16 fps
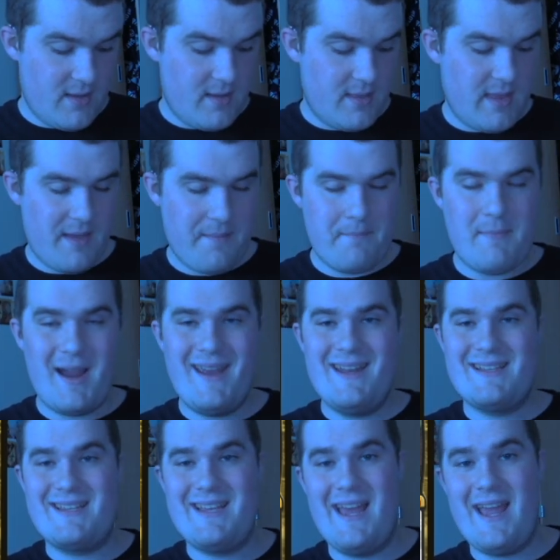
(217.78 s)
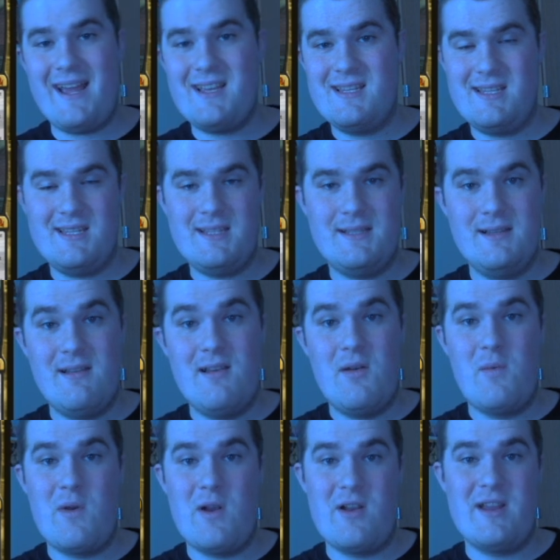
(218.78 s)
That -X,
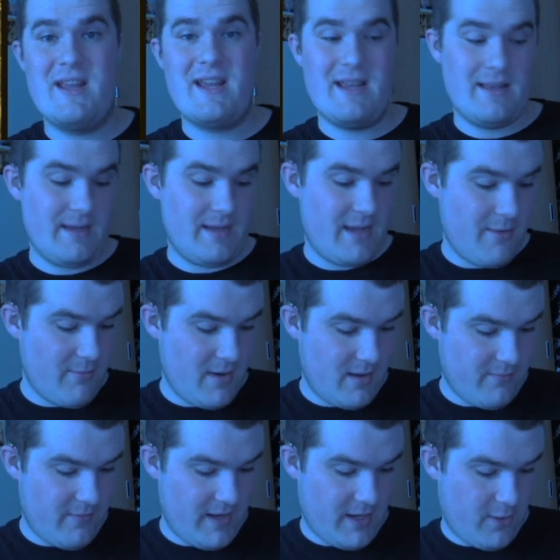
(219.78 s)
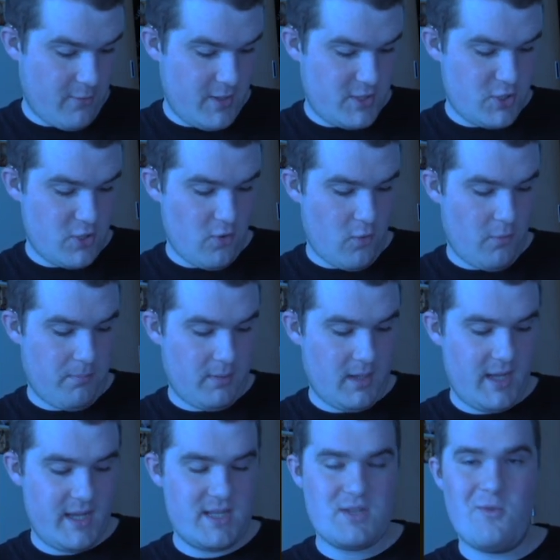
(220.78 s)
where he can get rid of a creature or
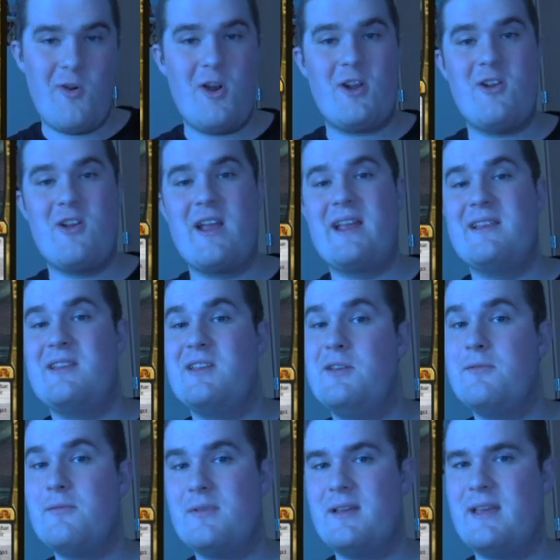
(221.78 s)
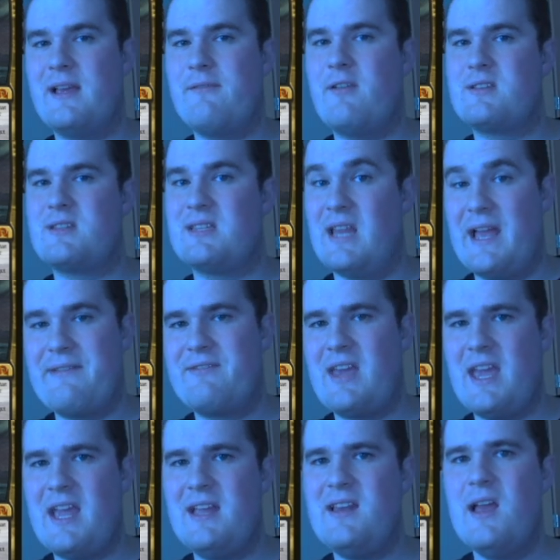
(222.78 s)
Planeswalker and give us life
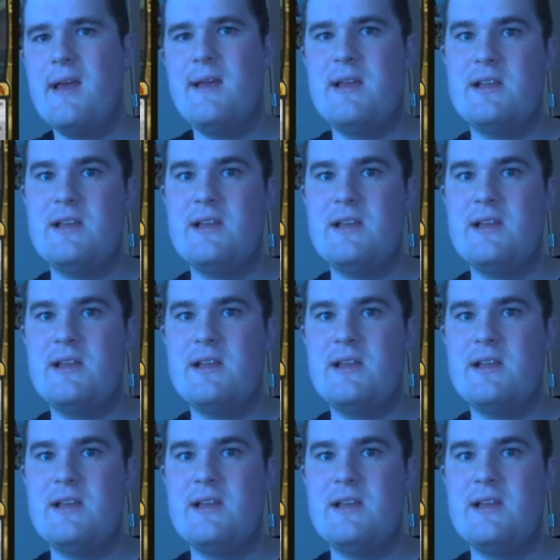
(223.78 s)
gain,